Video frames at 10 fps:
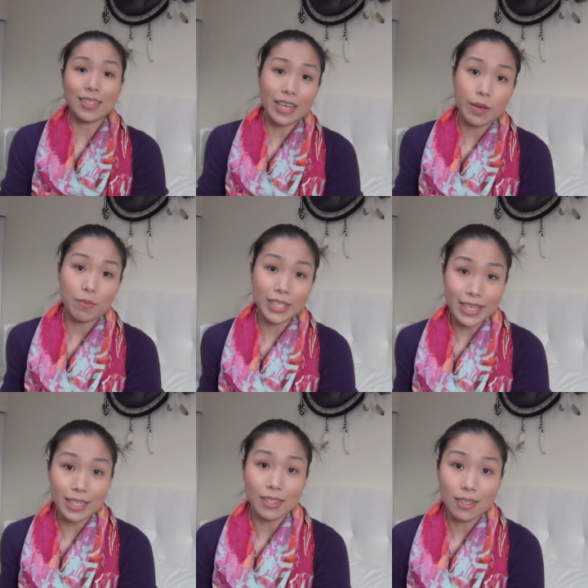same
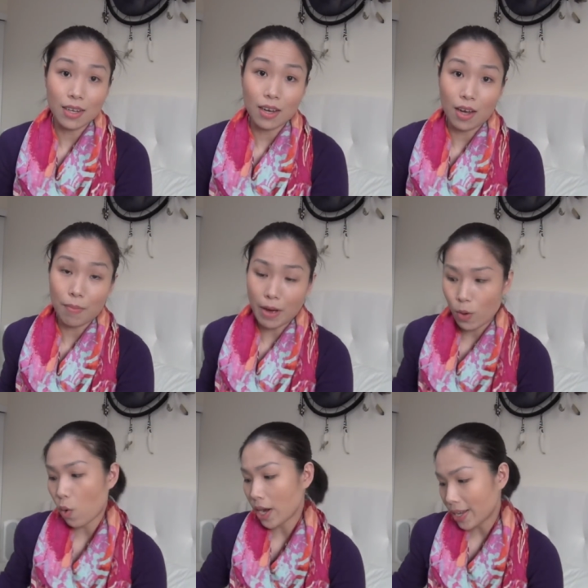deal, uh, buy
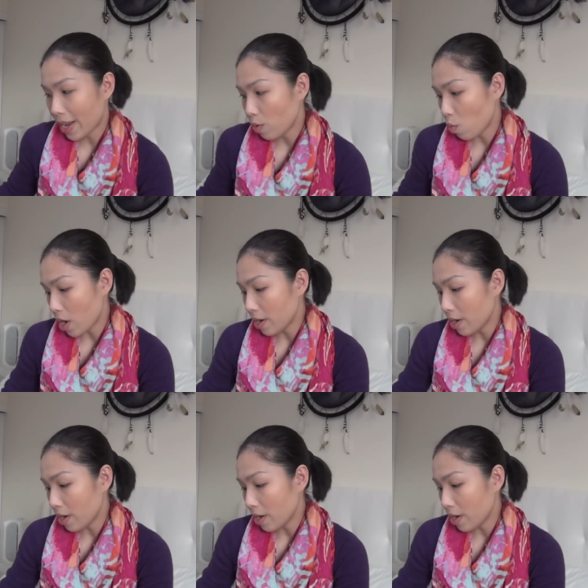one, get one.